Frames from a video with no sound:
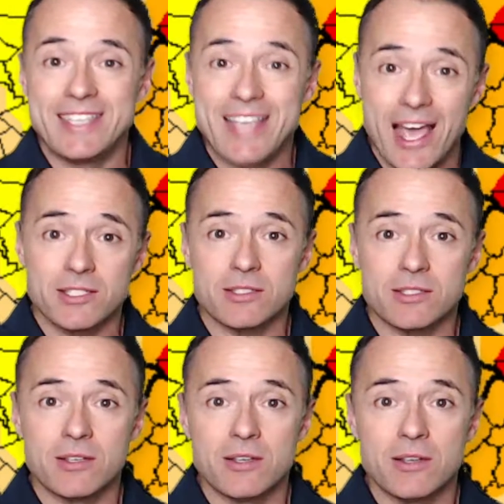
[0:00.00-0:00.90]
Yes,
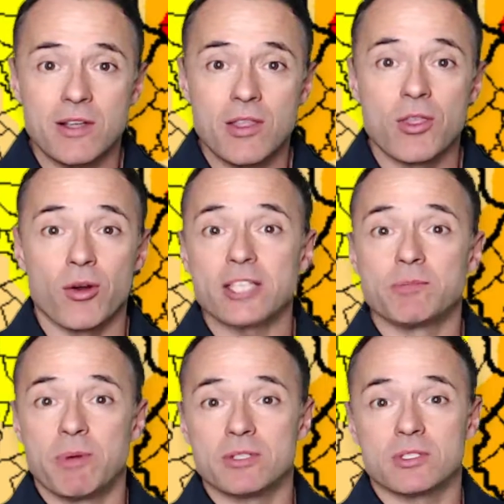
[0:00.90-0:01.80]
there has
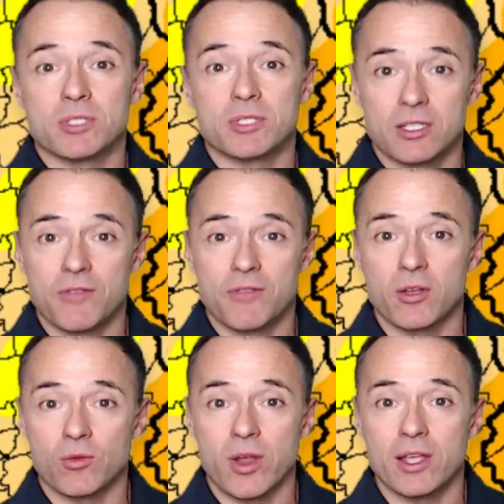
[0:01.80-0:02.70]
been some
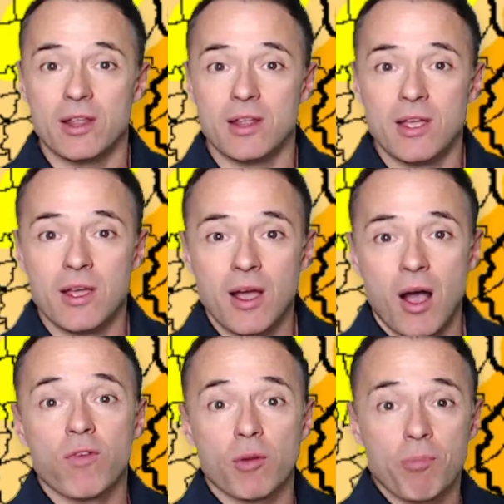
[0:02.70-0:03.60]
significant rain
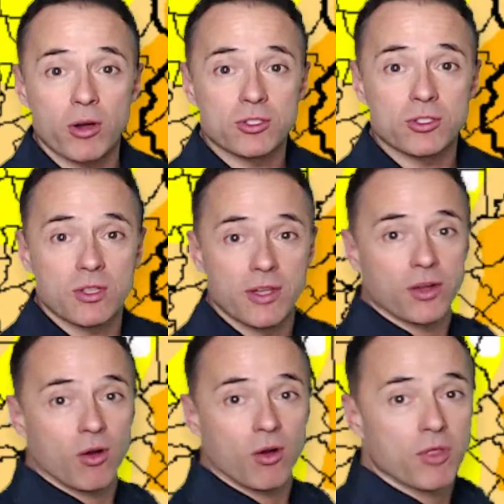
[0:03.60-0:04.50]
over parts of the area
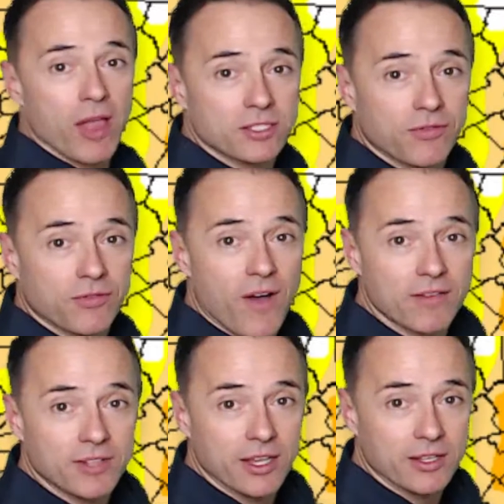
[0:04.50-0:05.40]
over the last
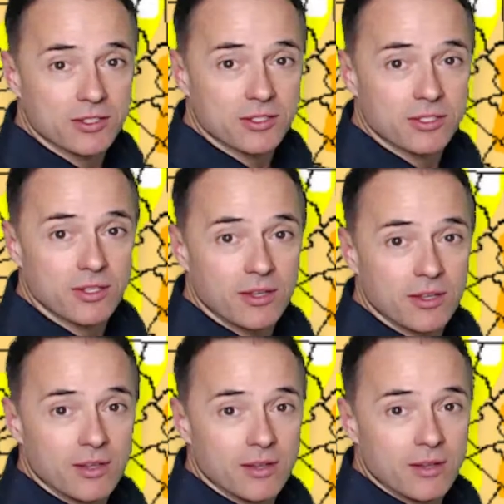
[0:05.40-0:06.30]
five days.
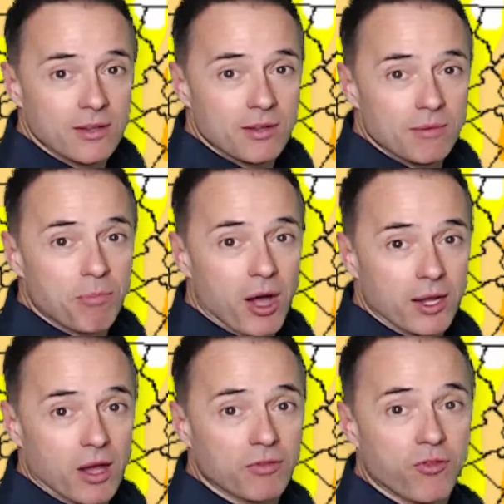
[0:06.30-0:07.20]

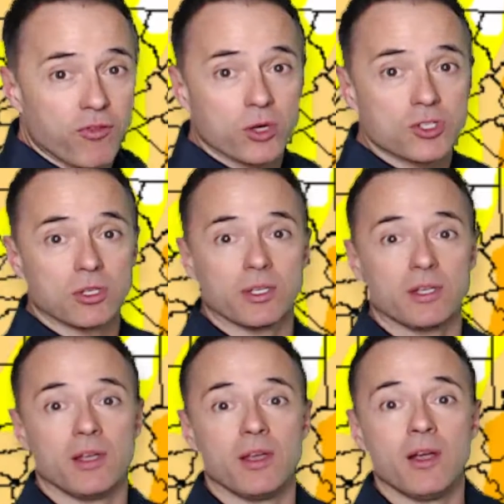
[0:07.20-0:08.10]
But
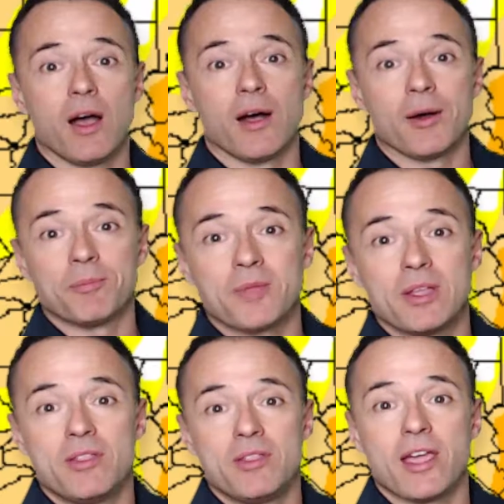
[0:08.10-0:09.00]
unfortunately, um,
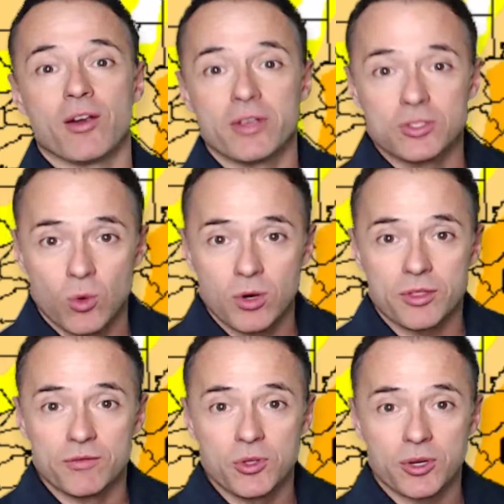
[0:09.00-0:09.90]
the areas north of
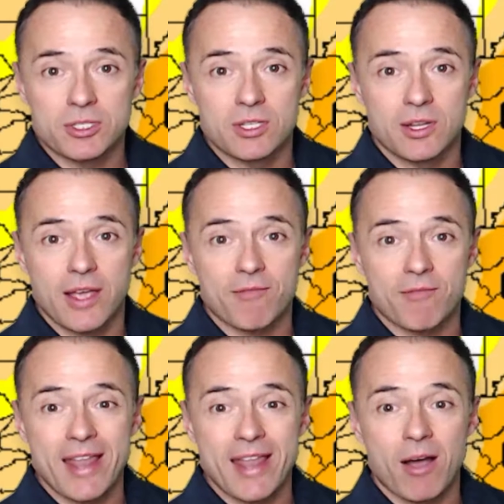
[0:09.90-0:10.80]
New York City have
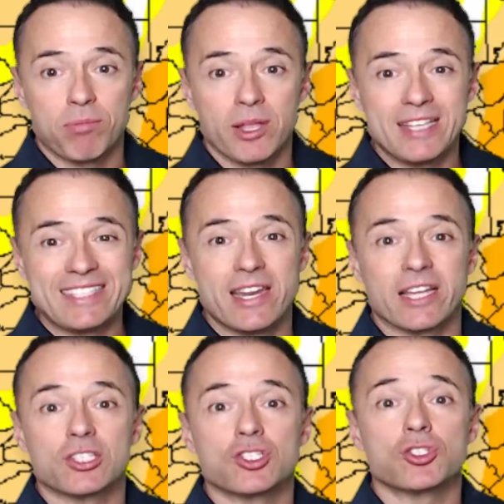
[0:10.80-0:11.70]
been now placed in
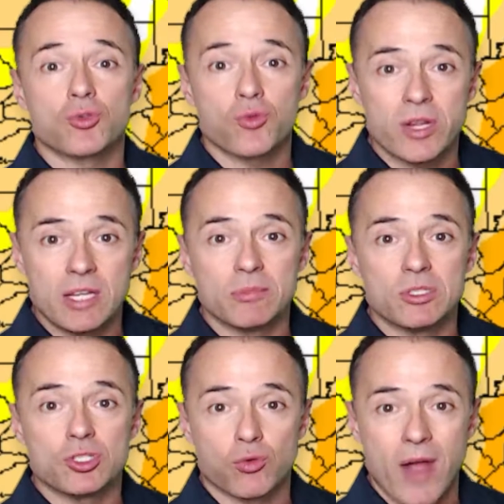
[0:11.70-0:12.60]
extreme
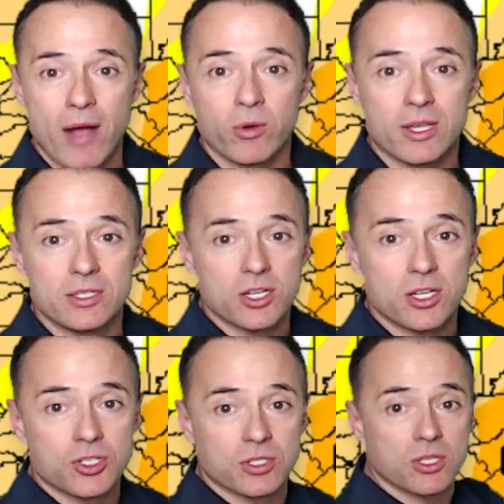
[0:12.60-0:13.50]
drought
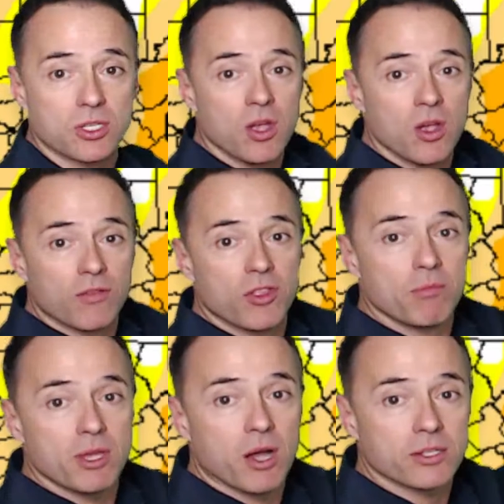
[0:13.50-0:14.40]
conditions for the
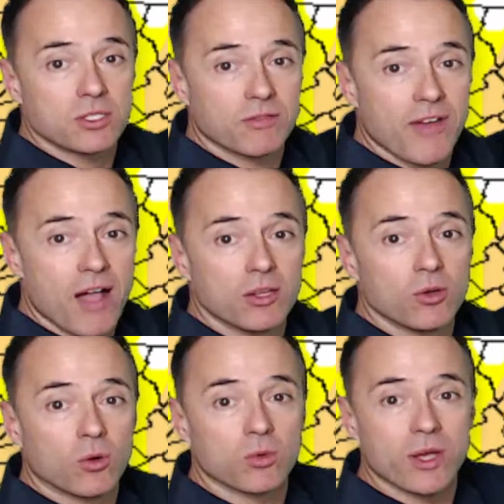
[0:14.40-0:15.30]
Mid Hudson Valley,
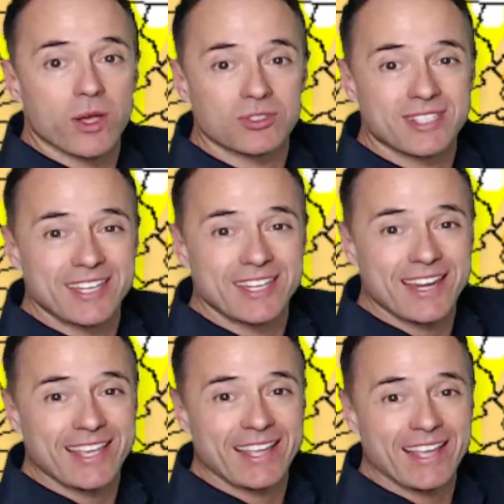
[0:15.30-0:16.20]
northwestern
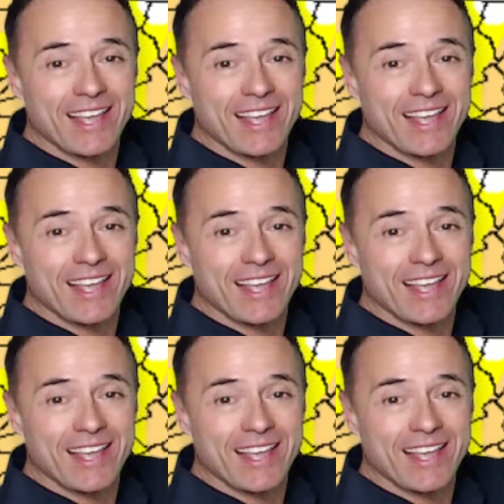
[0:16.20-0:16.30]
Connecticut.